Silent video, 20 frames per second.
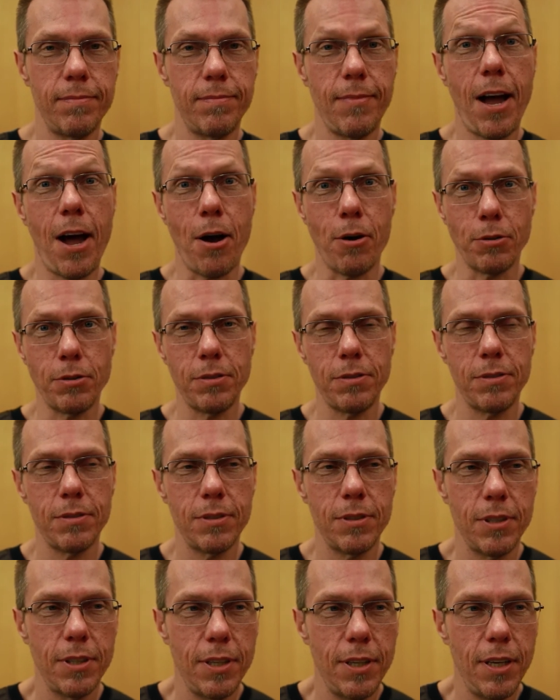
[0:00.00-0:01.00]
house,
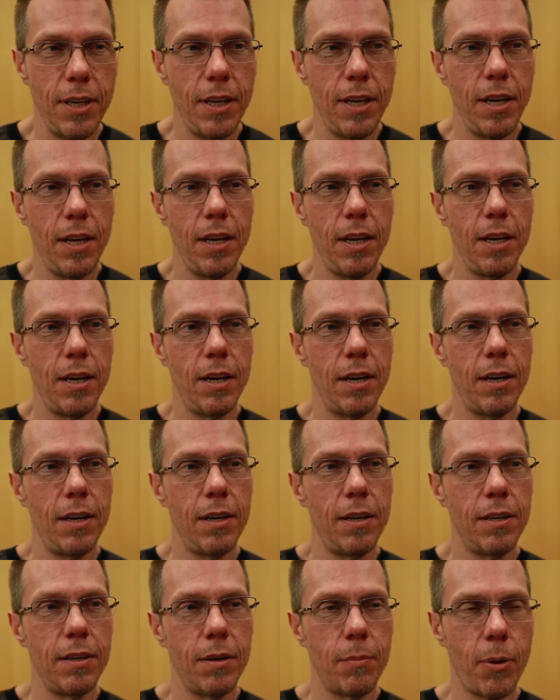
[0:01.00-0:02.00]

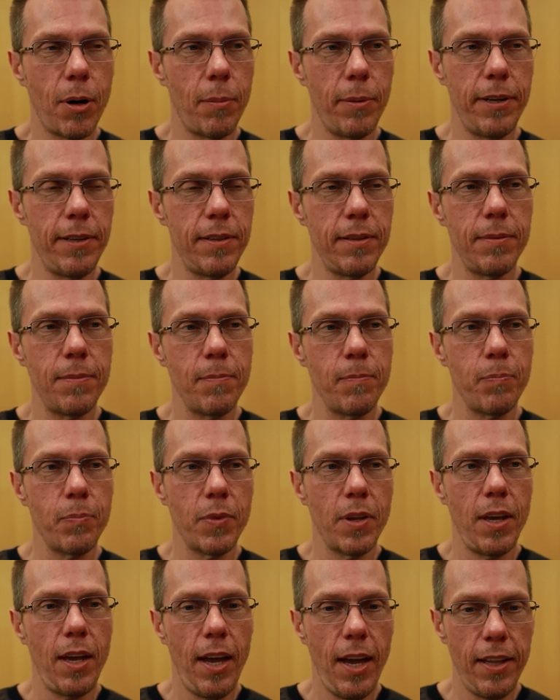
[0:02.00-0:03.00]
apartment.
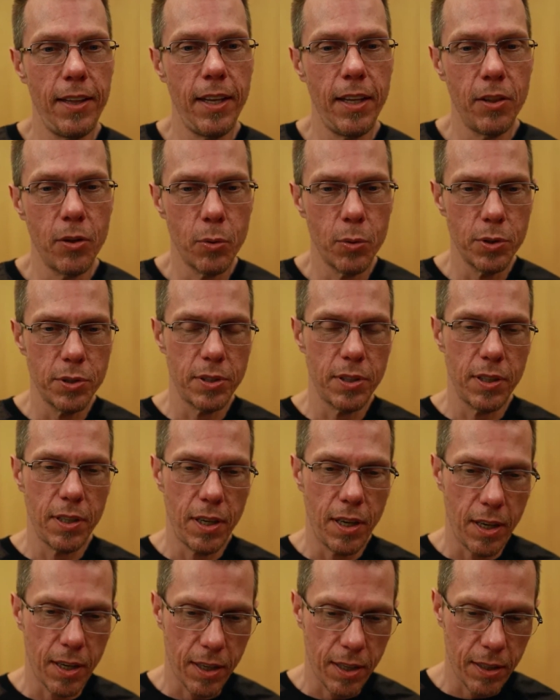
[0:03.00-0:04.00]
And then there was
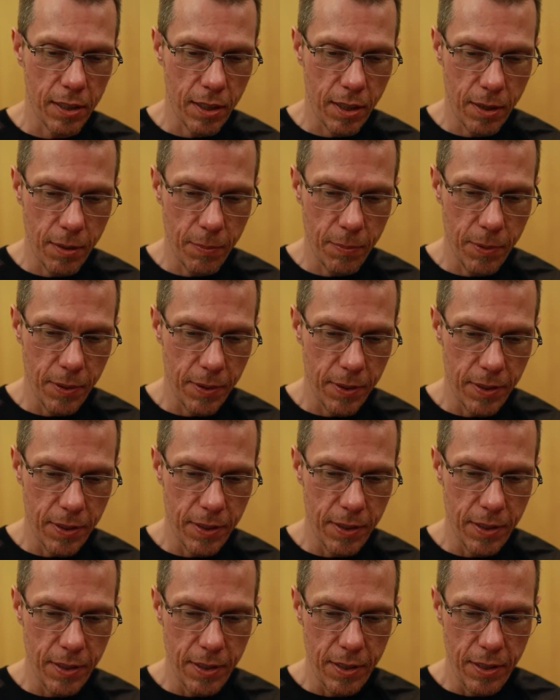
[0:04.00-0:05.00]
a club
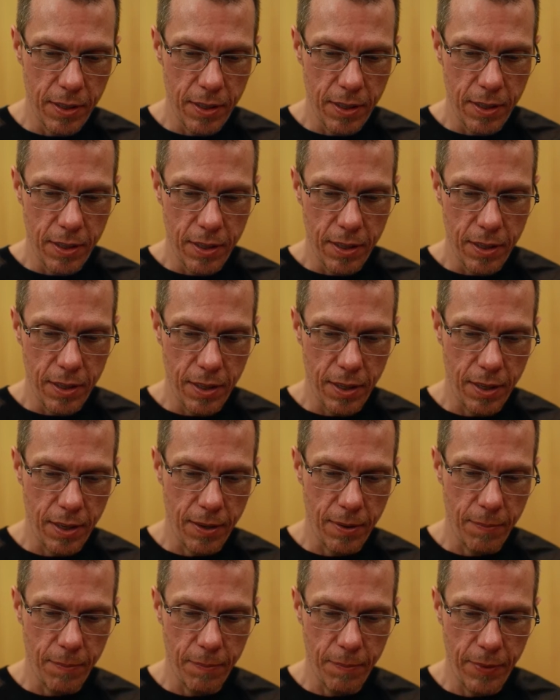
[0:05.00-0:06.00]

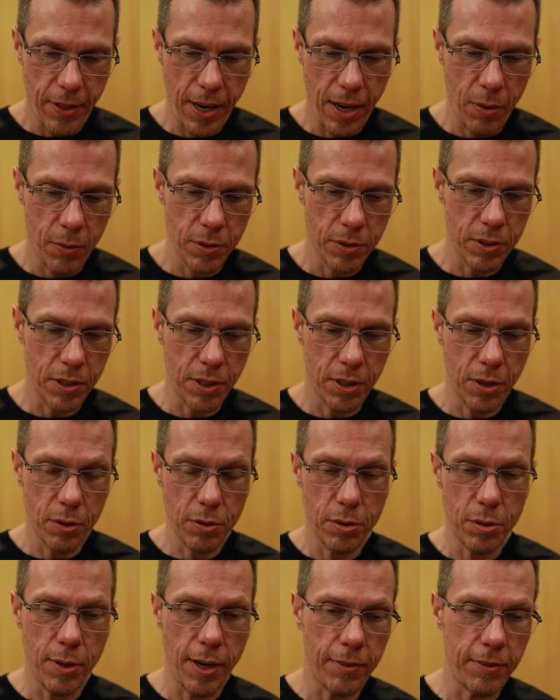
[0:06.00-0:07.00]
that I was going to go
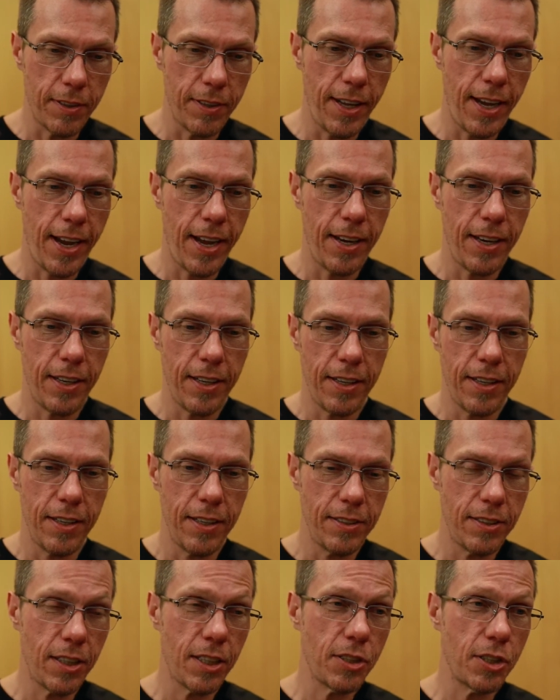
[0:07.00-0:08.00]
to after that.
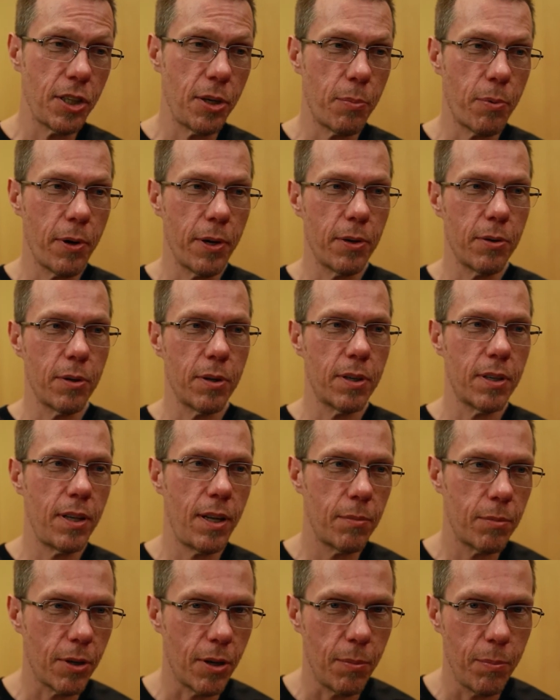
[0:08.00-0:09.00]
It's actually a pretty cool
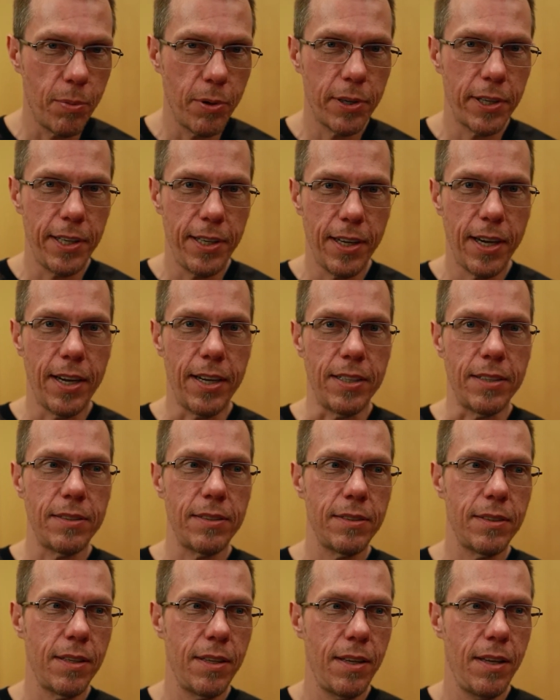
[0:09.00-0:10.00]
club called Boogie Nights.